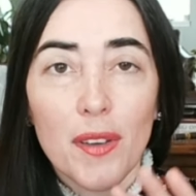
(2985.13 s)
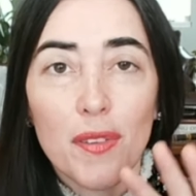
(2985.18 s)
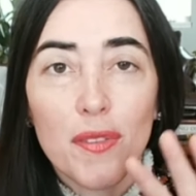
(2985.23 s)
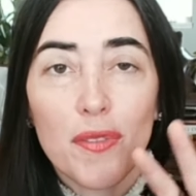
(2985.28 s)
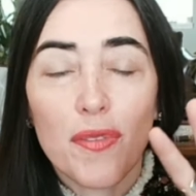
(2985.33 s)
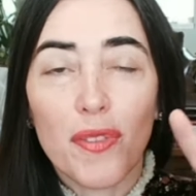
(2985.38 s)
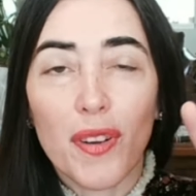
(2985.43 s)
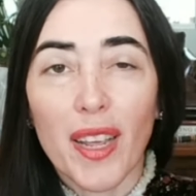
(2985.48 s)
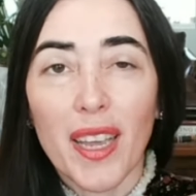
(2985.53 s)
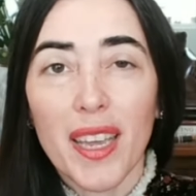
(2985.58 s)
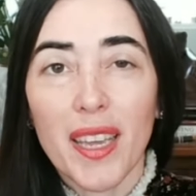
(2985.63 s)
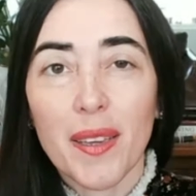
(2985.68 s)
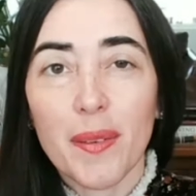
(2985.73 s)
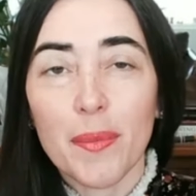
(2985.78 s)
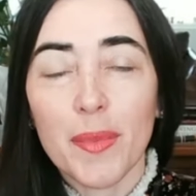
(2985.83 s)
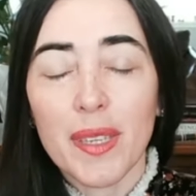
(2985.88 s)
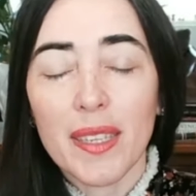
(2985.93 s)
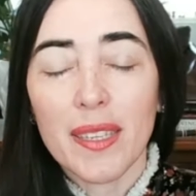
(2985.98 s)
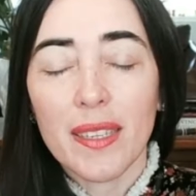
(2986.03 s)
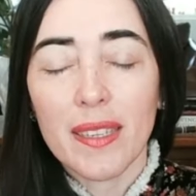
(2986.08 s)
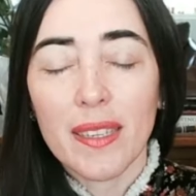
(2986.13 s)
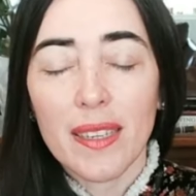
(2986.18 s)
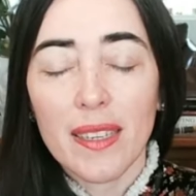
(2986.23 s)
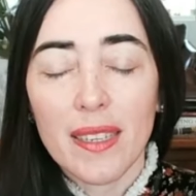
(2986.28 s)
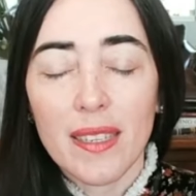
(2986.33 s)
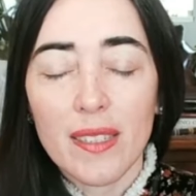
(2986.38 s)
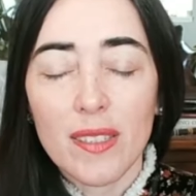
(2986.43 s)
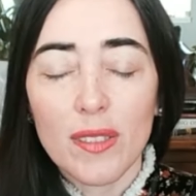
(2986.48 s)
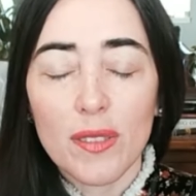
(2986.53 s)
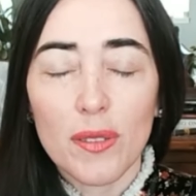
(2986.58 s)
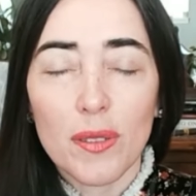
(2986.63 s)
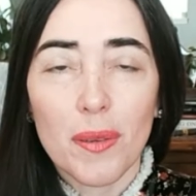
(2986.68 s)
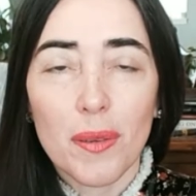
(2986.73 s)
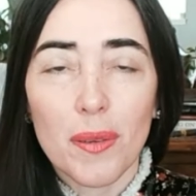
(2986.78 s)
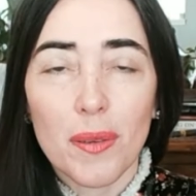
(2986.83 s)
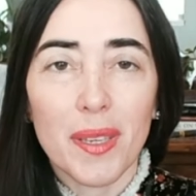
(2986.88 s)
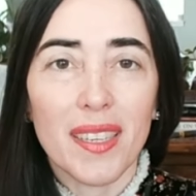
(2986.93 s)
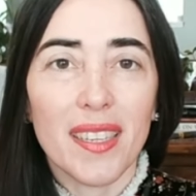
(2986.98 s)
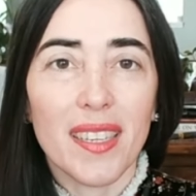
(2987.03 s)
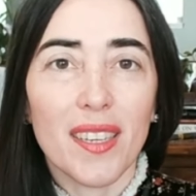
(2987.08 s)
Framing into the
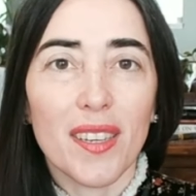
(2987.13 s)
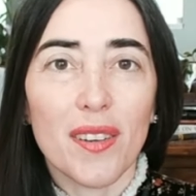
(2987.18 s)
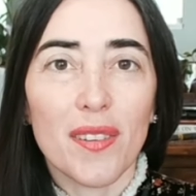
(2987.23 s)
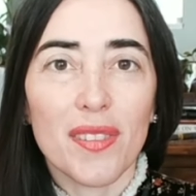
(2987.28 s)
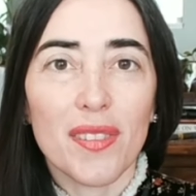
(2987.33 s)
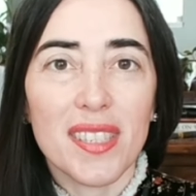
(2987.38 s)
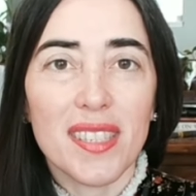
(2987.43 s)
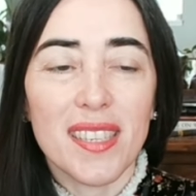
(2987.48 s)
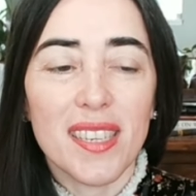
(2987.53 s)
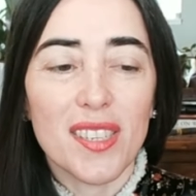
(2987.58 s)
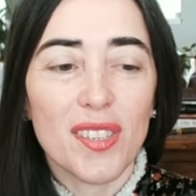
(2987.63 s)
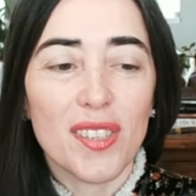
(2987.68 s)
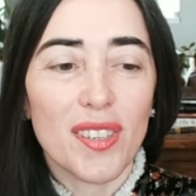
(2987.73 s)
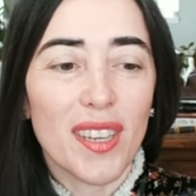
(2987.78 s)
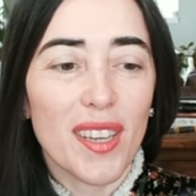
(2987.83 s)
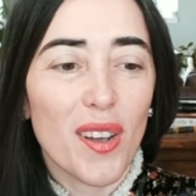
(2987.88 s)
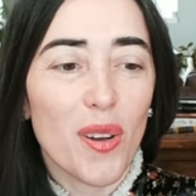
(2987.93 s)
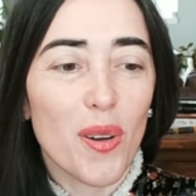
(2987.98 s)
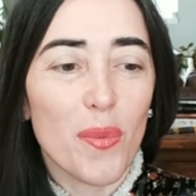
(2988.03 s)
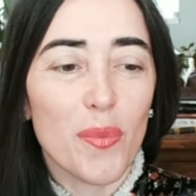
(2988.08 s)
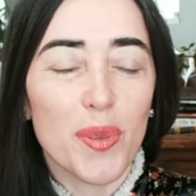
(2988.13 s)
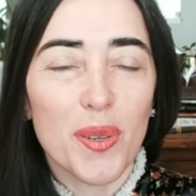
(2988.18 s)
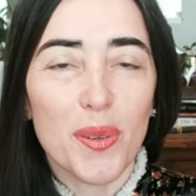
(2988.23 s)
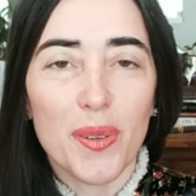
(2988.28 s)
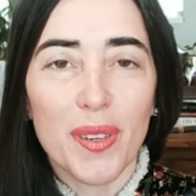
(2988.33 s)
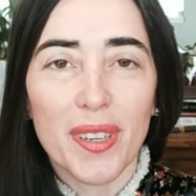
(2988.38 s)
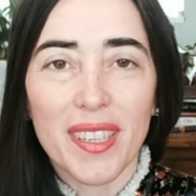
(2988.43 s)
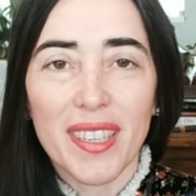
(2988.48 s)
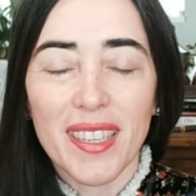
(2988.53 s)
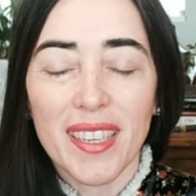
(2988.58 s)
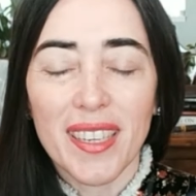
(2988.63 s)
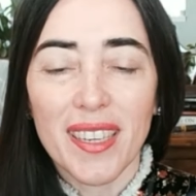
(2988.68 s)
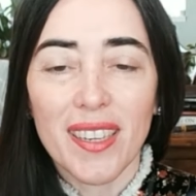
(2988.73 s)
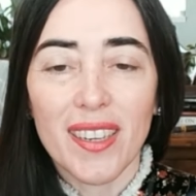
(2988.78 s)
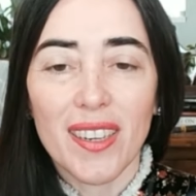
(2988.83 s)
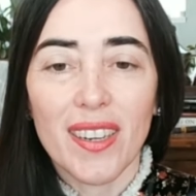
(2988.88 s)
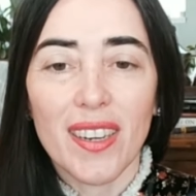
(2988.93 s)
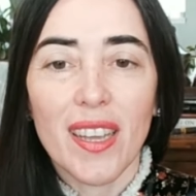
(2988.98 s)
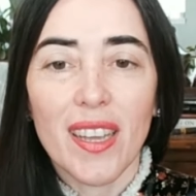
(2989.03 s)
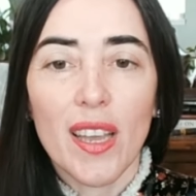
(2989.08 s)
beginning of the session, I hope you are
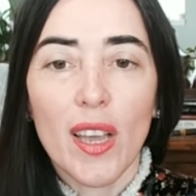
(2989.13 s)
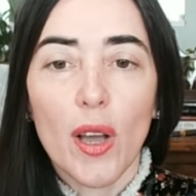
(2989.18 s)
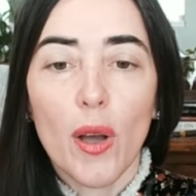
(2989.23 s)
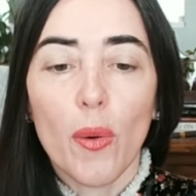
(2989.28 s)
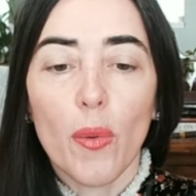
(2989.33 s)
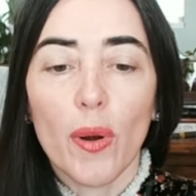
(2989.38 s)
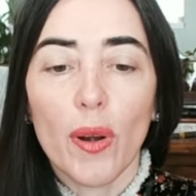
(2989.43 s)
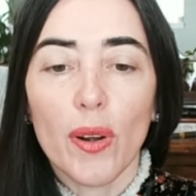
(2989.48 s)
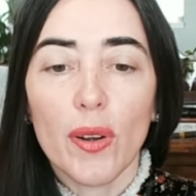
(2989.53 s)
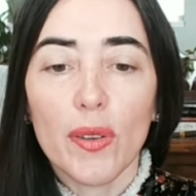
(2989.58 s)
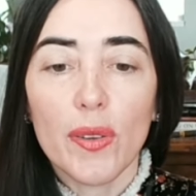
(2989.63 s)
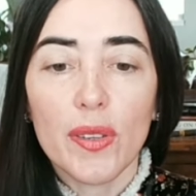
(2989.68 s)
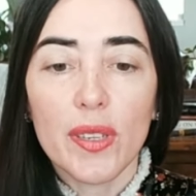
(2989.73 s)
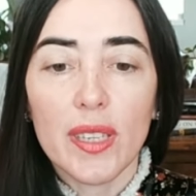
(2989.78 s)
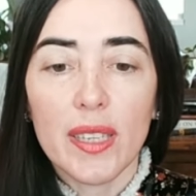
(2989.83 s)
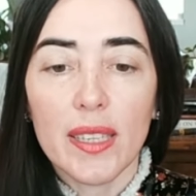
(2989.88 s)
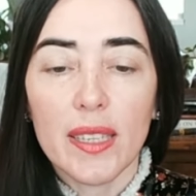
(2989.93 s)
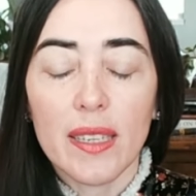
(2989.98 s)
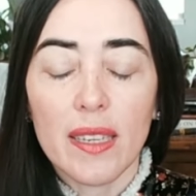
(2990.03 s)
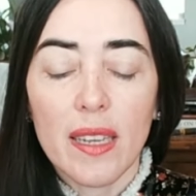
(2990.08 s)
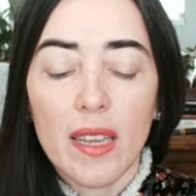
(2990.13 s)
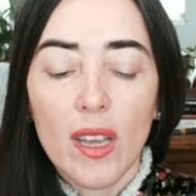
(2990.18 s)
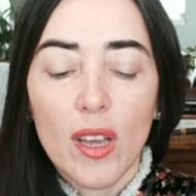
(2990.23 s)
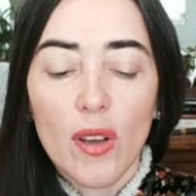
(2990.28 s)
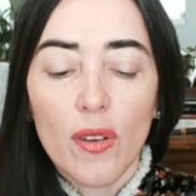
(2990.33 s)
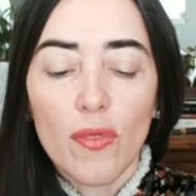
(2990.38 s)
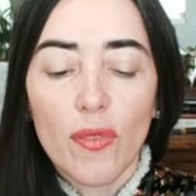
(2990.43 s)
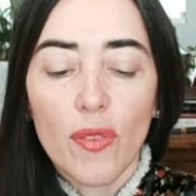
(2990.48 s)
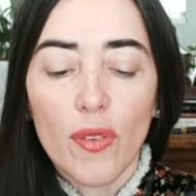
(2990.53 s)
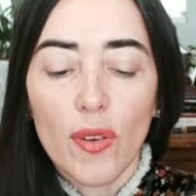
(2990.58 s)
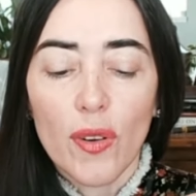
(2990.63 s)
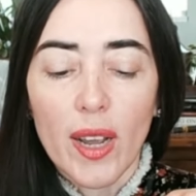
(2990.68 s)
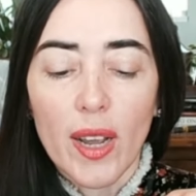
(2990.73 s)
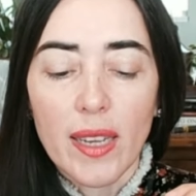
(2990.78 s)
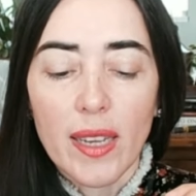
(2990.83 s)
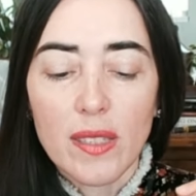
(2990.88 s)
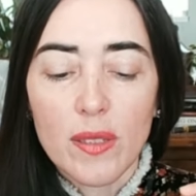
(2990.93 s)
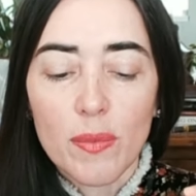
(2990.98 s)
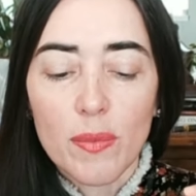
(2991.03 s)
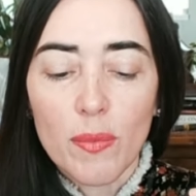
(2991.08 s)
here. We're looking for
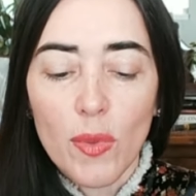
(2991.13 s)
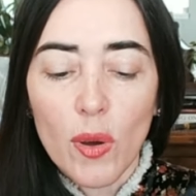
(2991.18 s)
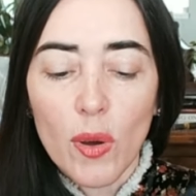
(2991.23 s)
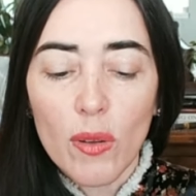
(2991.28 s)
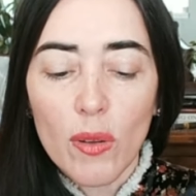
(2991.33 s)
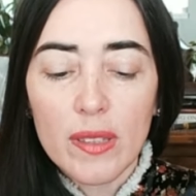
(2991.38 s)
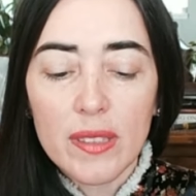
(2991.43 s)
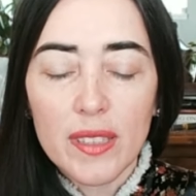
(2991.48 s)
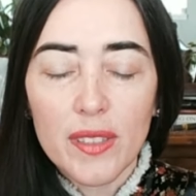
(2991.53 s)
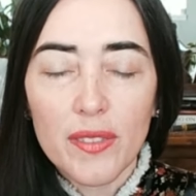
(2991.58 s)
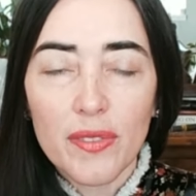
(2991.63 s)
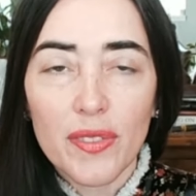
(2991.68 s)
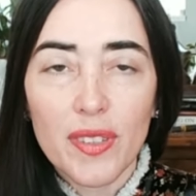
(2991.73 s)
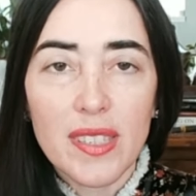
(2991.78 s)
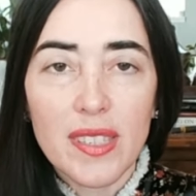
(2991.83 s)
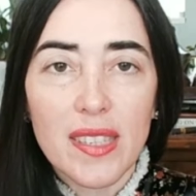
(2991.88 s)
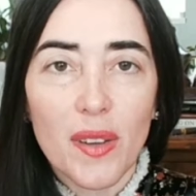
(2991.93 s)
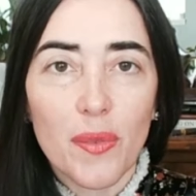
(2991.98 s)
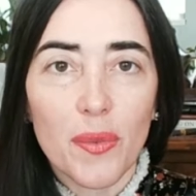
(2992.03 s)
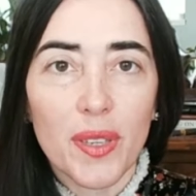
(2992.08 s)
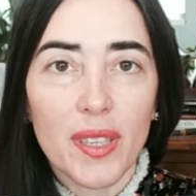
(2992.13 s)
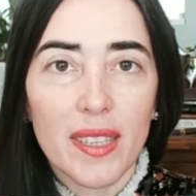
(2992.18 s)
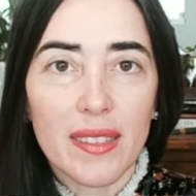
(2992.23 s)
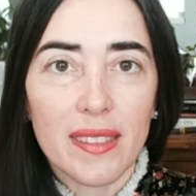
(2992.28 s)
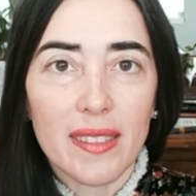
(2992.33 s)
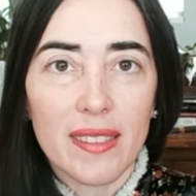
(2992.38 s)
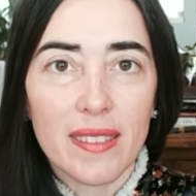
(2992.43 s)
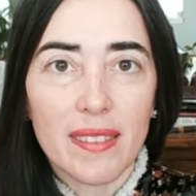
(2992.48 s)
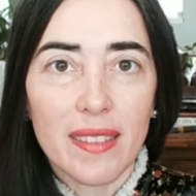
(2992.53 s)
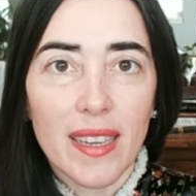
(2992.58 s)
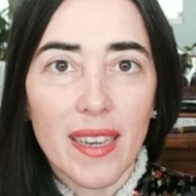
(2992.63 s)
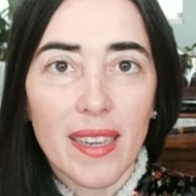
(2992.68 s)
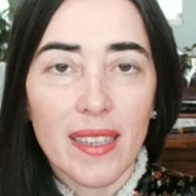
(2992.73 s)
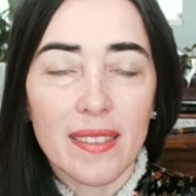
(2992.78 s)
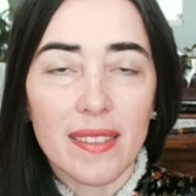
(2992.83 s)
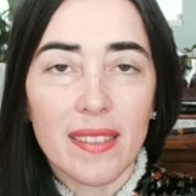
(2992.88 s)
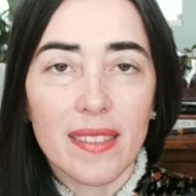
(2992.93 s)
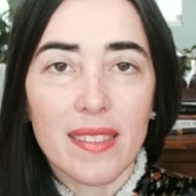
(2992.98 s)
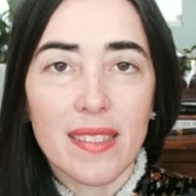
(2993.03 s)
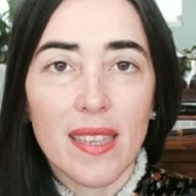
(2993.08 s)
a small difference that we can
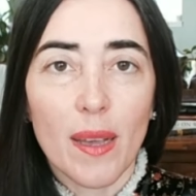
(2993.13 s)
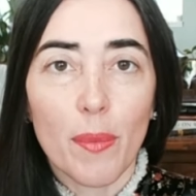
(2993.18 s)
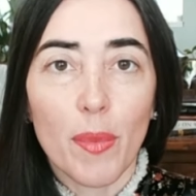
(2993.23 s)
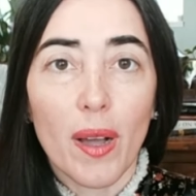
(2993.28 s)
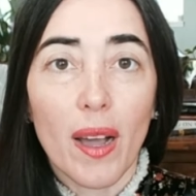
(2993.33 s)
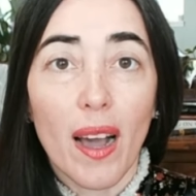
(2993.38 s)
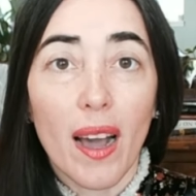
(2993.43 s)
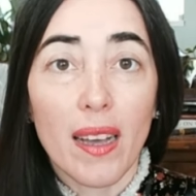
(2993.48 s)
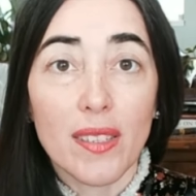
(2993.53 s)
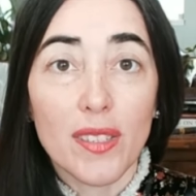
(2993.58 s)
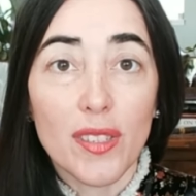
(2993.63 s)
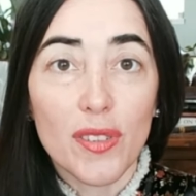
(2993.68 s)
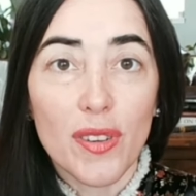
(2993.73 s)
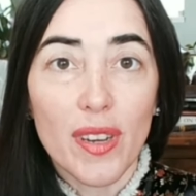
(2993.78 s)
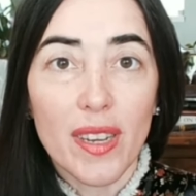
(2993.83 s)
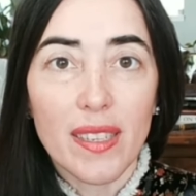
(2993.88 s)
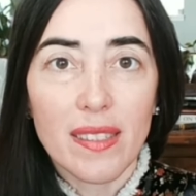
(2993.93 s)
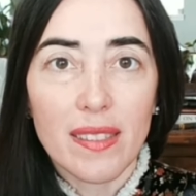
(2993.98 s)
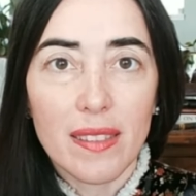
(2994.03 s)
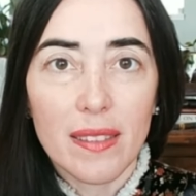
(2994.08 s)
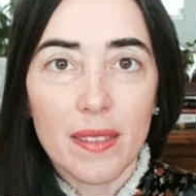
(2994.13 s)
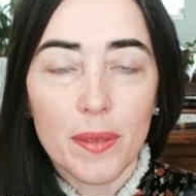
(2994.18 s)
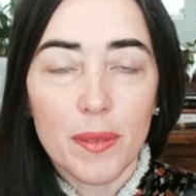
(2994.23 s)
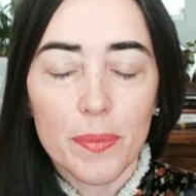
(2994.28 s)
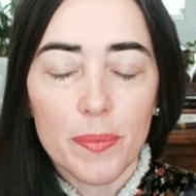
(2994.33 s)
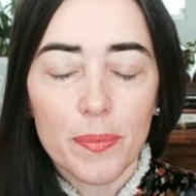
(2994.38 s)
detect, some contrast.